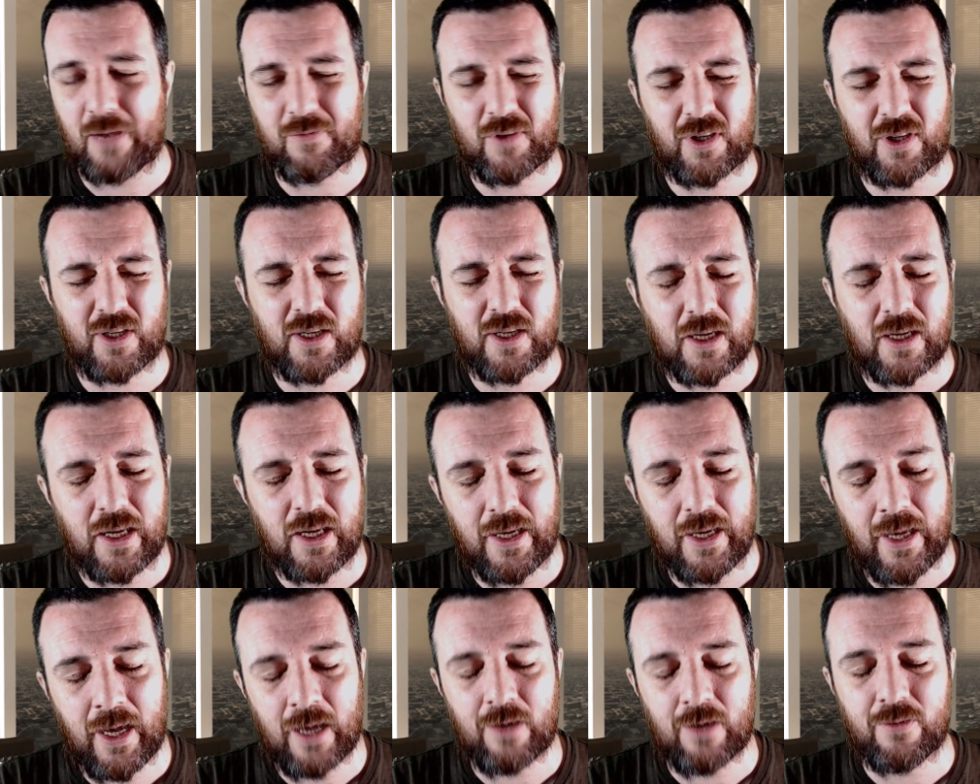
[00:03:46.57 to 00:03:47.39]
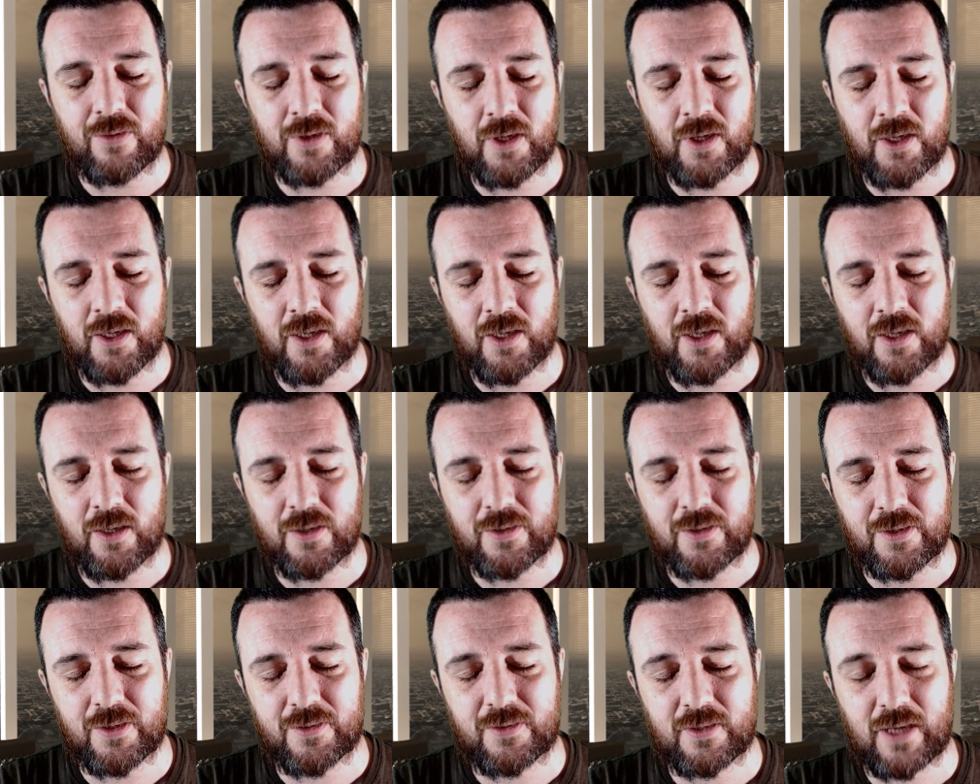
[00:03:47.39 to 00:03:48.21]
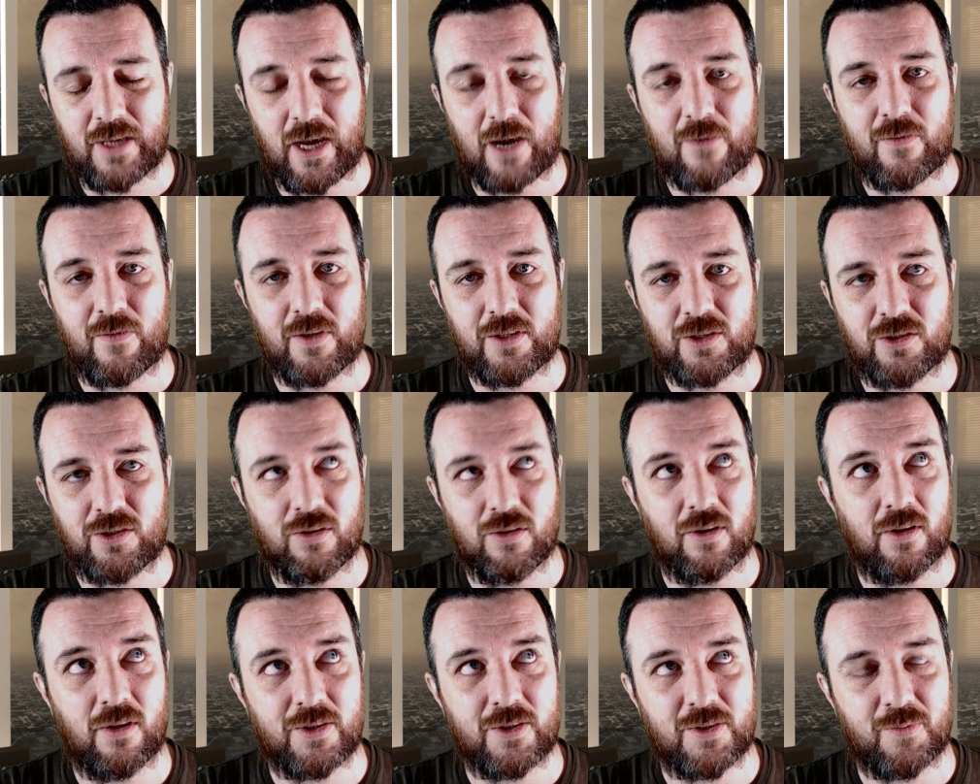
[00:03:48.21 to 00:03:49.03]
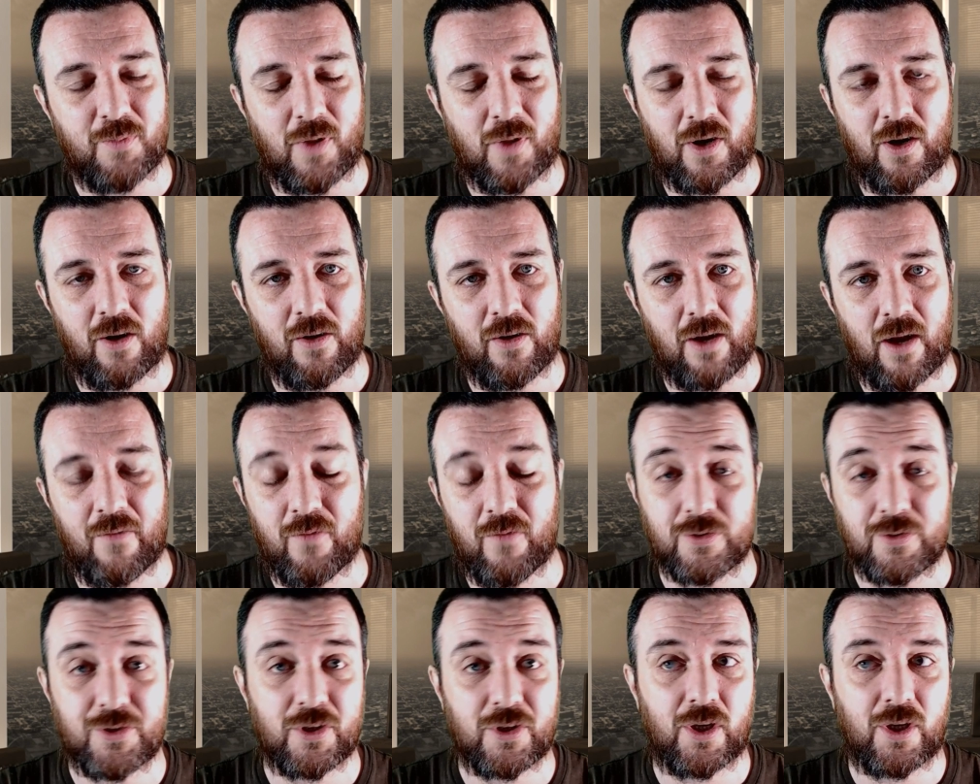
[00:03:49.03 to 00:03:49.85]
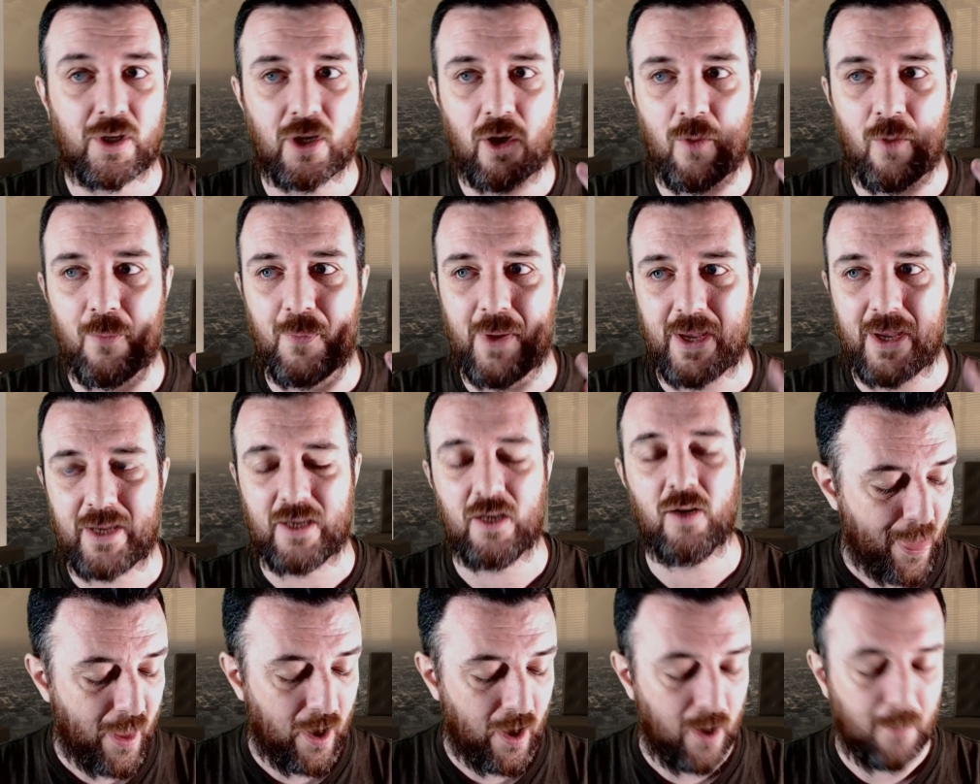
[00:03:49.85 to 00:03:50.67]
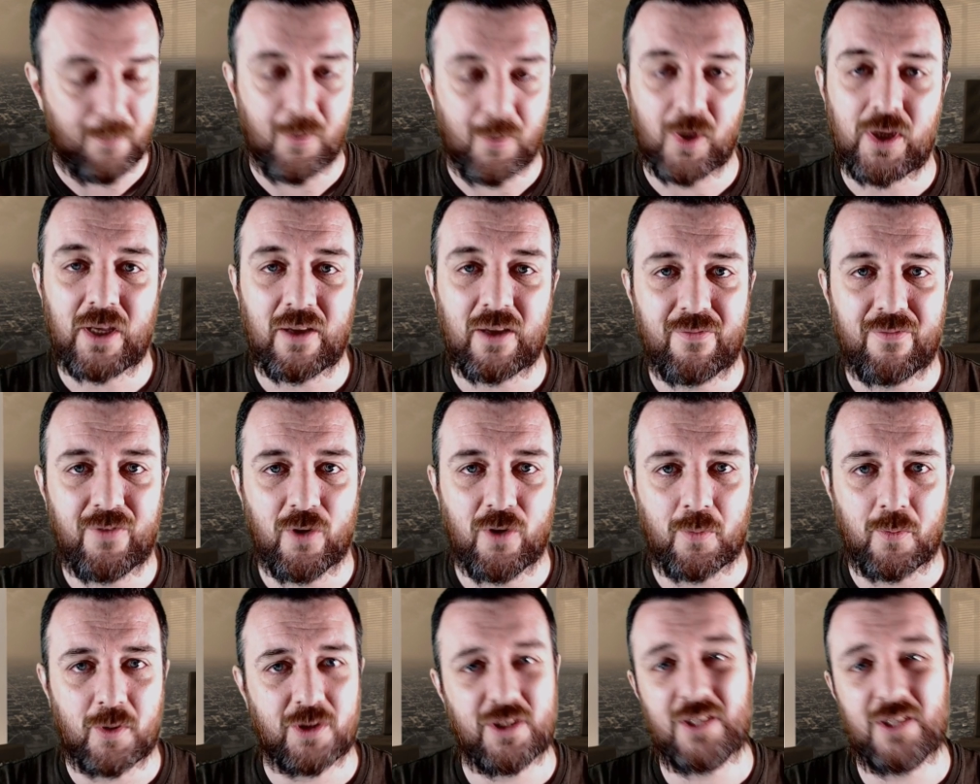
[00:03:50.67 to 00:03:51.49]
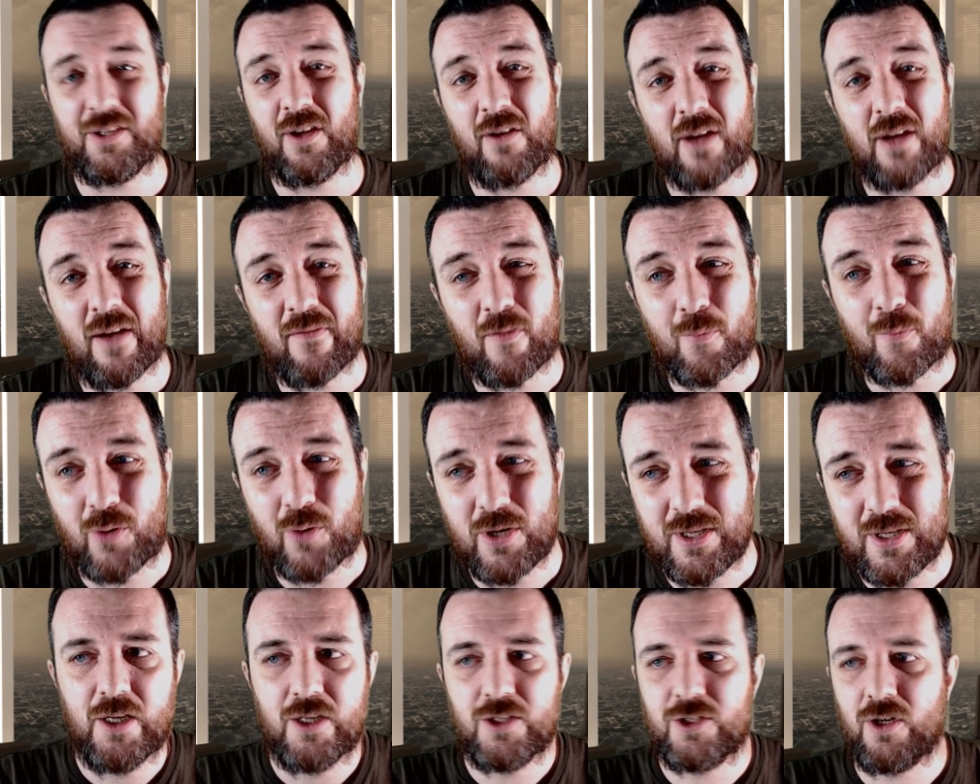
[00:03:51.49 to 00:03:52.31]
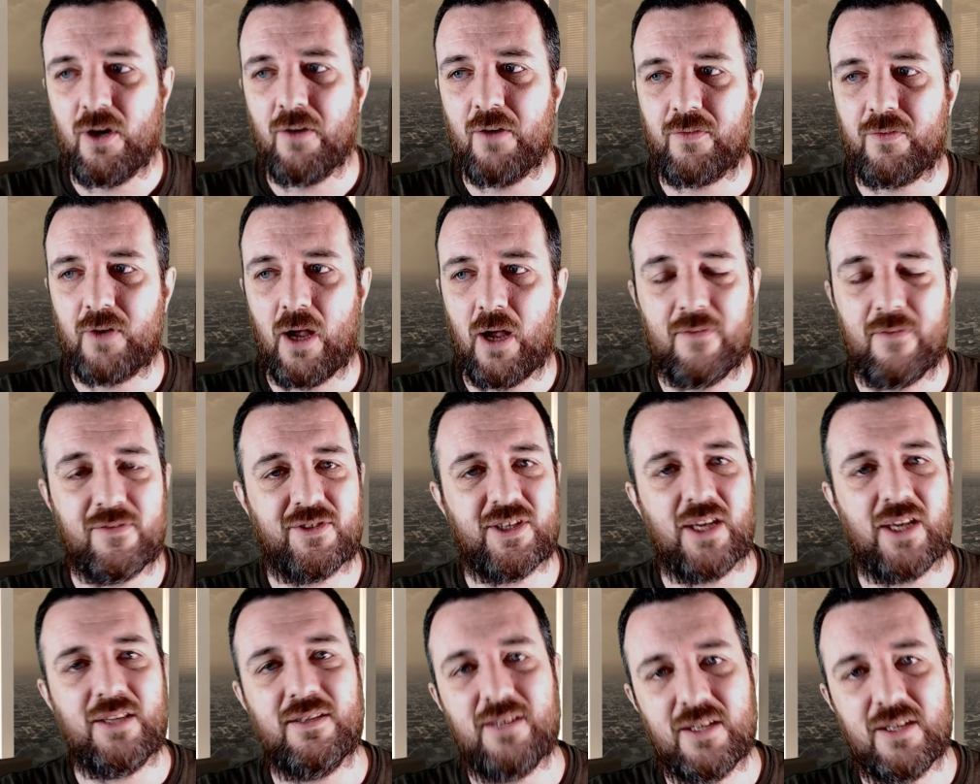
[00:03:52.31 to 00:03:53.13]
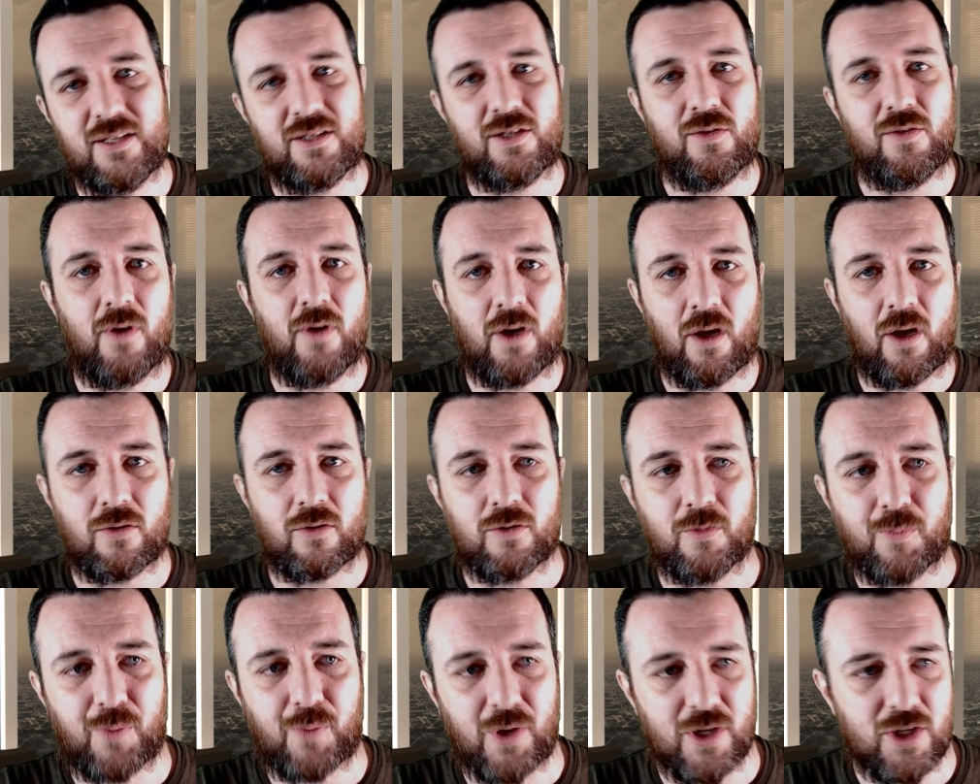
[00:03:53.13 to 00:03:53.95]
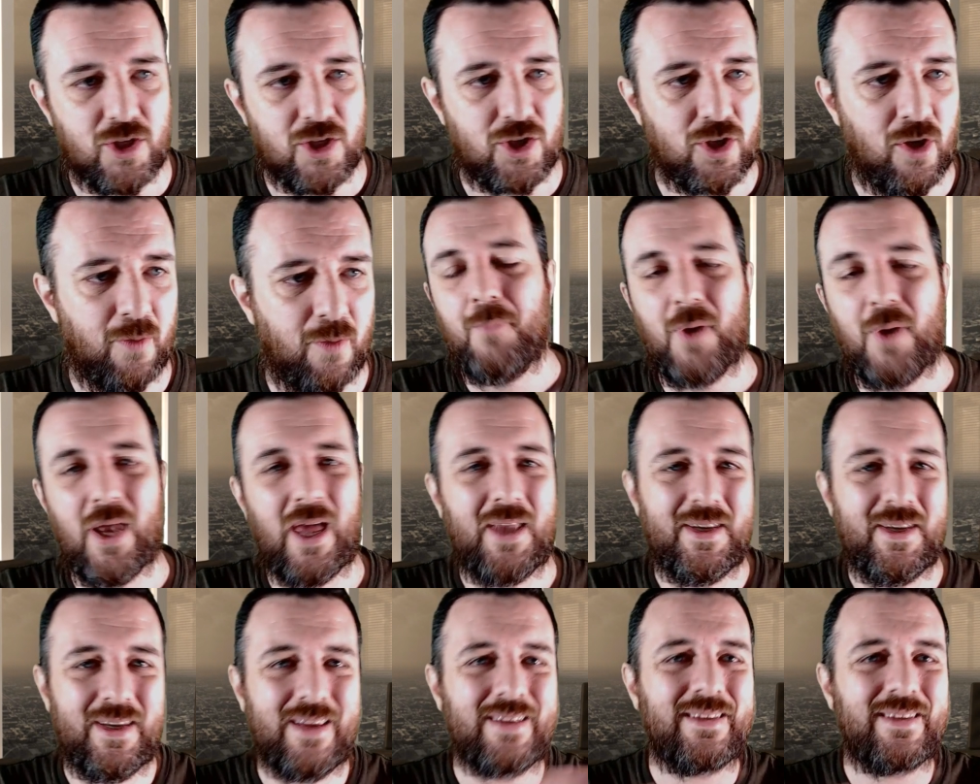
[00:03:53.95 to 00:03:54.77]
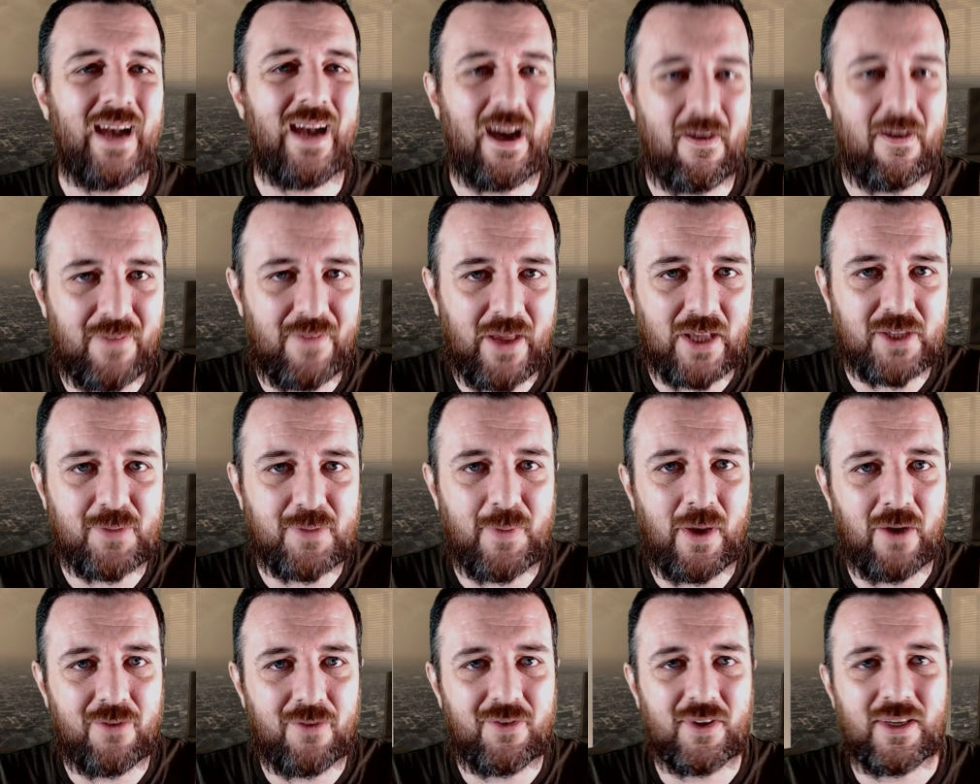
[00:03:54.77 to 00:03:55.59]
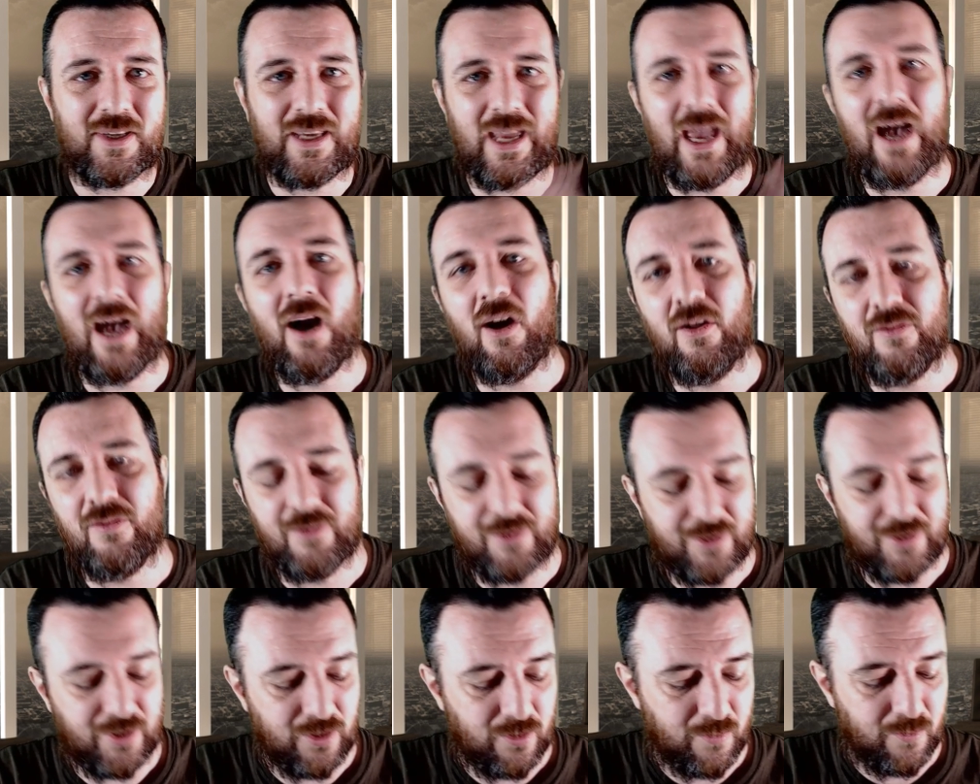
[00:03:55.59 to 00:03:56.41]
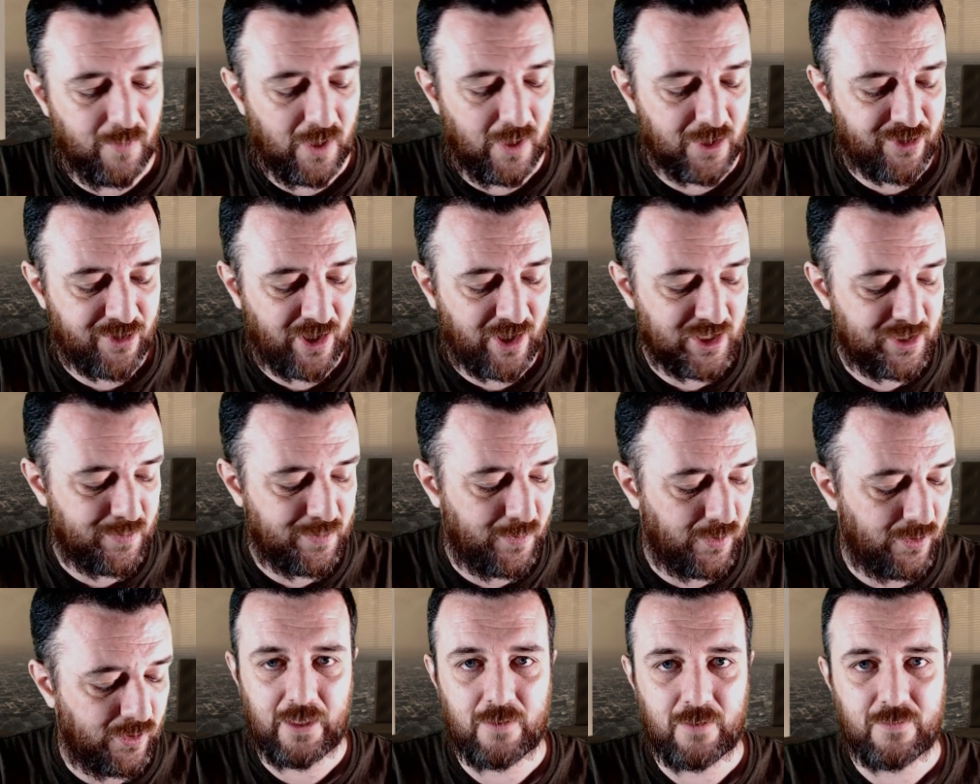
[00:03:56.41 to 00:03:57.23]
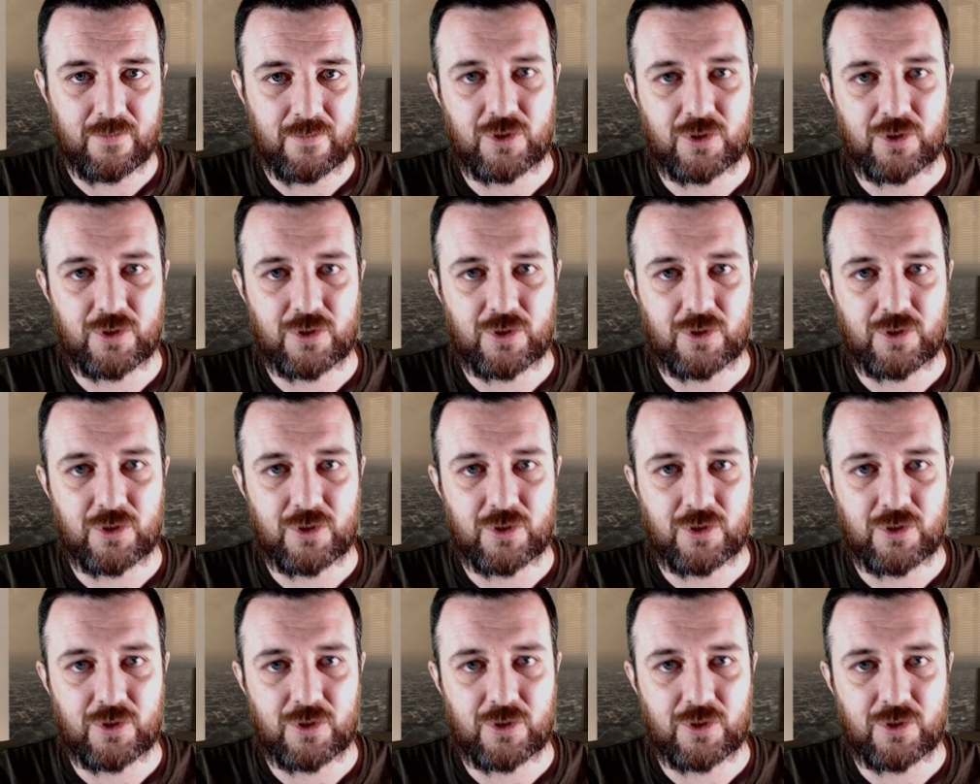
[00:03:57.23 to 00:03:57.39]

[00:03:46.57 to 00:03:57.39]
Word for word: I've got to clean out the, the caravan toilet tomorrow. I've also got to go and pick up a booking form because I don't have a printer. So I've, I've sent it to a local print shop, but I need to have that to be able to get on to my transport.